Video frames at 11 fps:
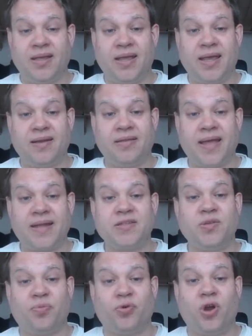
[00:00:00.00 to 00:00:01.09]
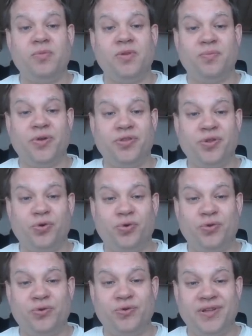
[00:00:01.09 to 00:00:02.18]
And that's the problem with the
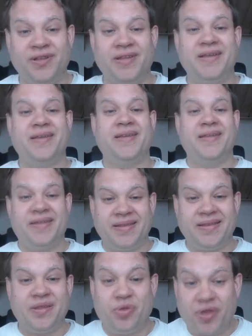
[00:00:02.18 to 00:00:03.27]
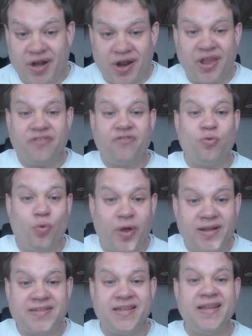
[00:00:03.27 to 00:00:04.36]
whole the knife
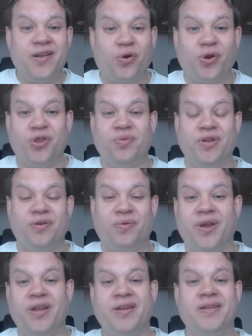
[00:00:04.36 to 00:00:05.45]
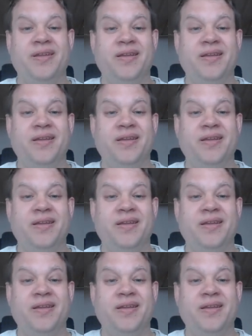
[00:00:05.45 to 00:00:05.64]
went in argument, right?